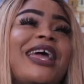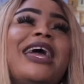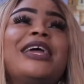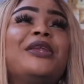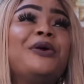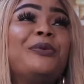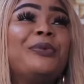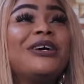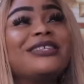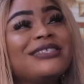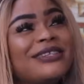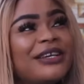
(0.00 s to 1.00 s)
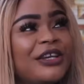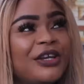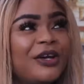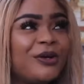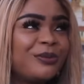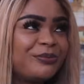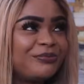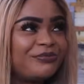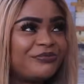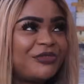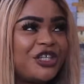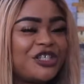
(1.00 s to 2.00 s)
I know, but you know,
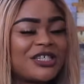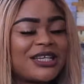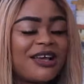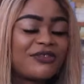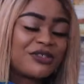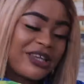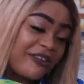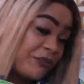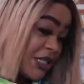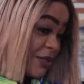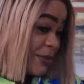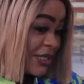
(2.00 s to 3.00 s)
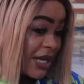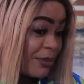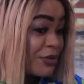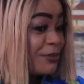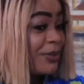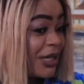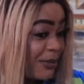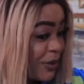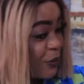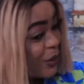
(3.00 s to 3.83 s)
you just have to give me some time to plan my